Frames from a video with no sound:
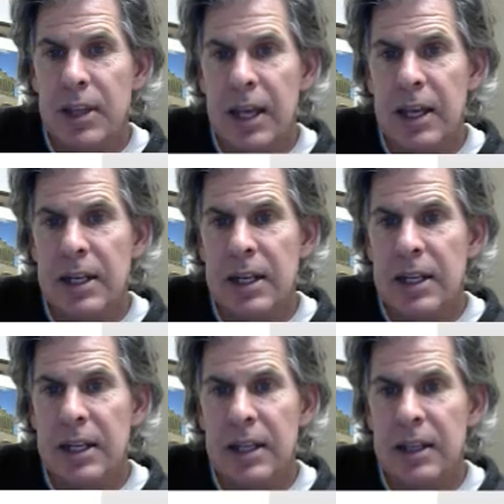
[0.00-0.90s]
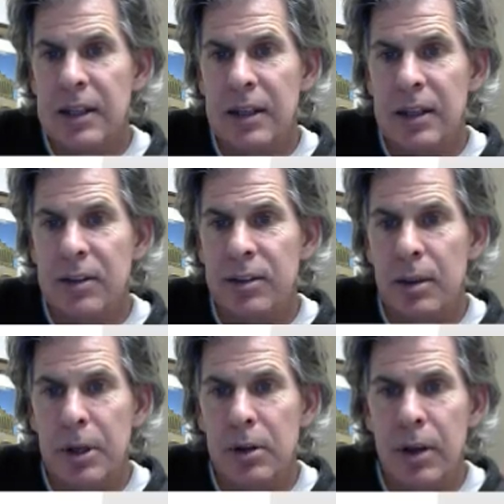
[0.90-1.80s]
then he's
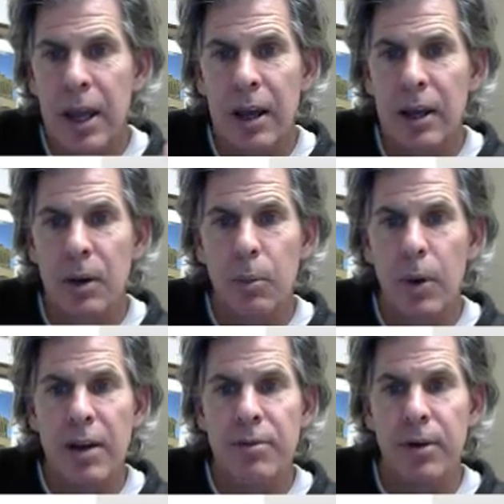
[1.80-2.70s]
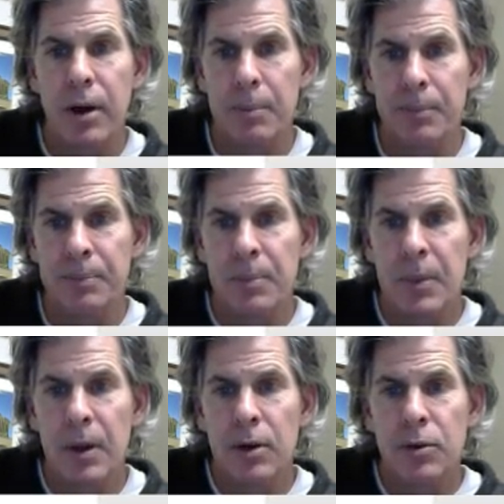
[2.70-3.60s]
somebody you can't get away from.
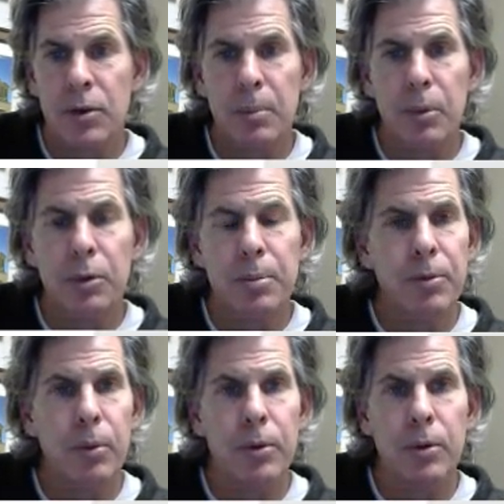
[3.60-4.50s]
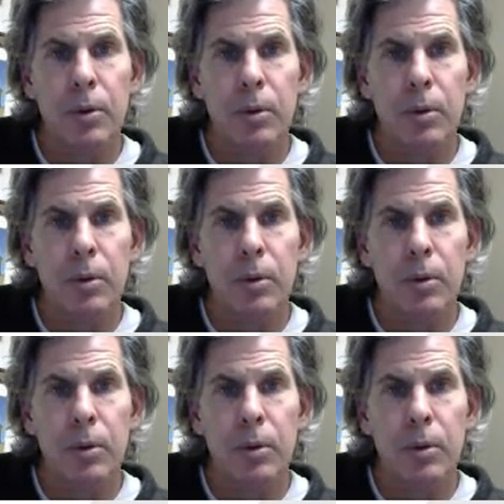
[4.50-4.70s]
Trembles before your